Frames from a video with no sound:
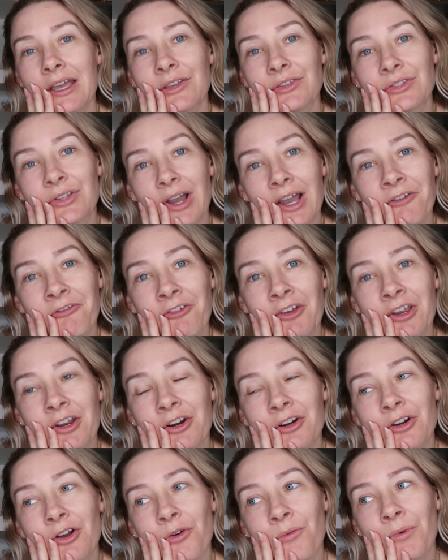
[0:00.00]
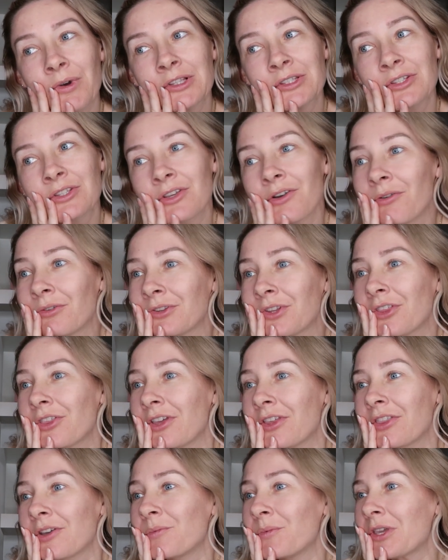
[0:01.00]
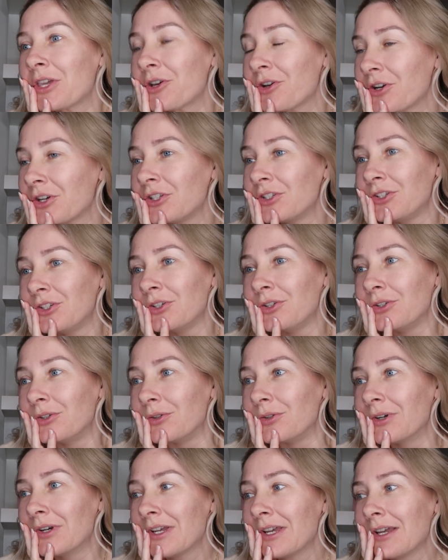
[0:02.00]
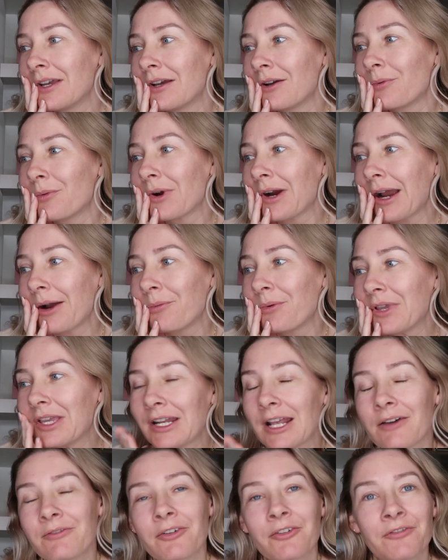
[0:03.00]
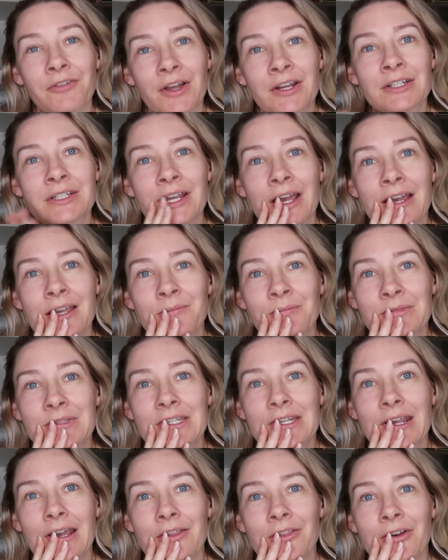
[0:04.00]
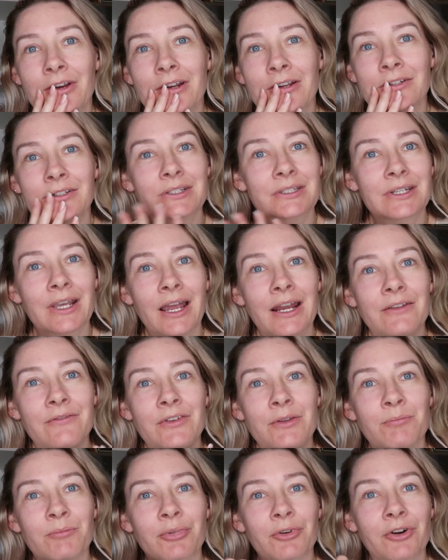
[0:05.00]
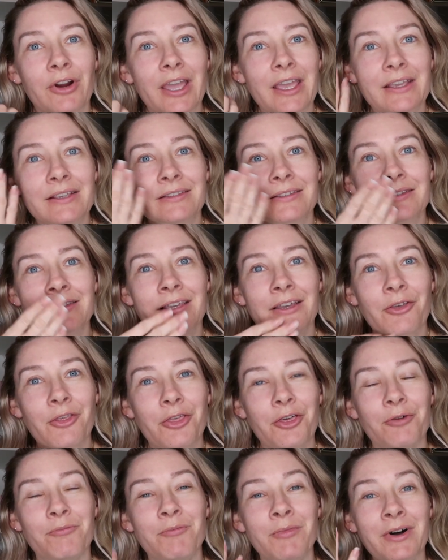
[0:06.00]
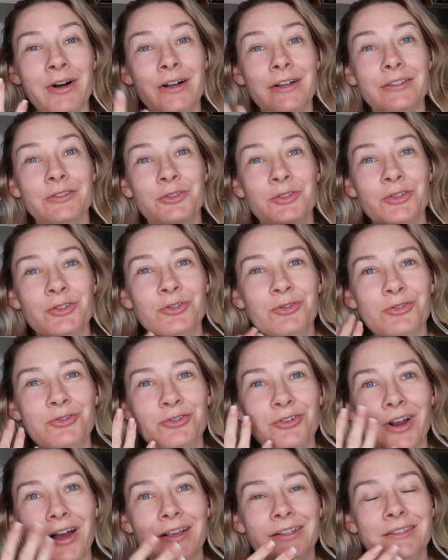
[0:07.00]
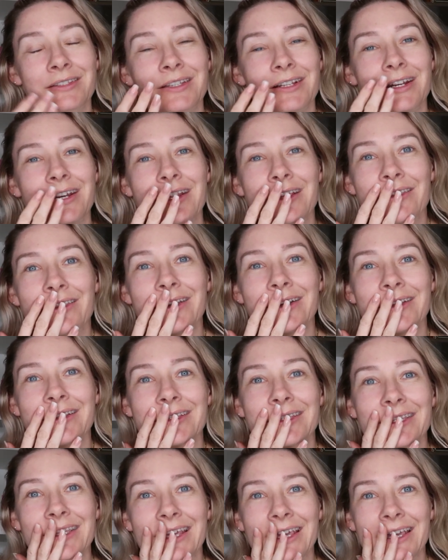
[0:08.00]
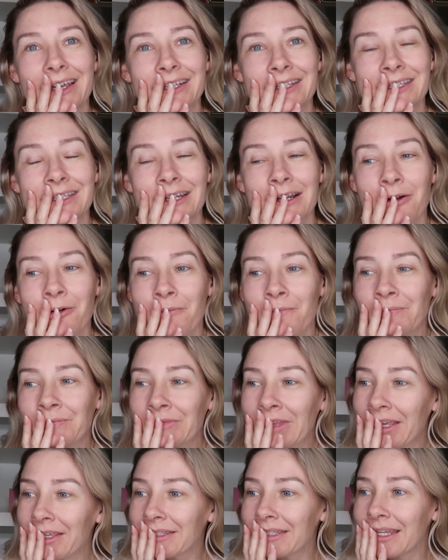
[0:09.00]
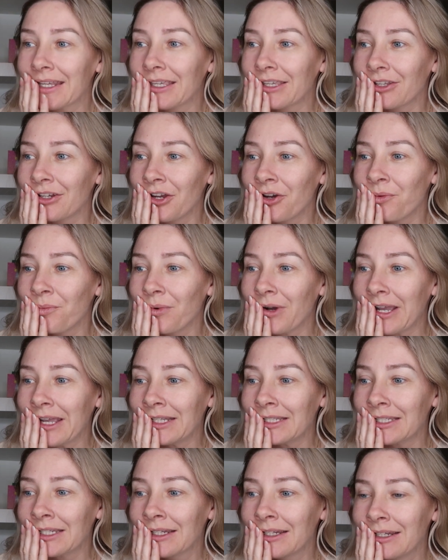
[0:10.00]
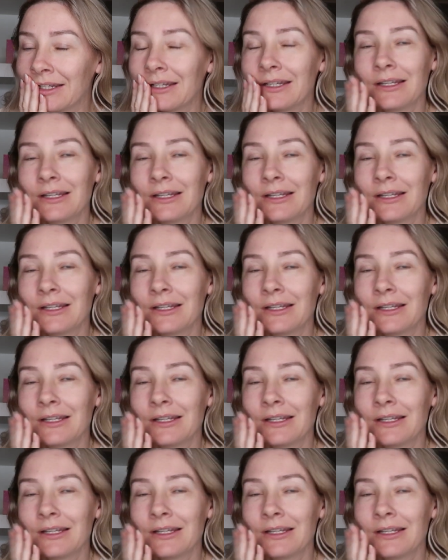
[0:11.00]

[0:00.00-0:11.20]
So I figured, what's the only thing that we could do where we could have a fun time together and just kind of embrace the monstrosity that is this? I was like, you know what?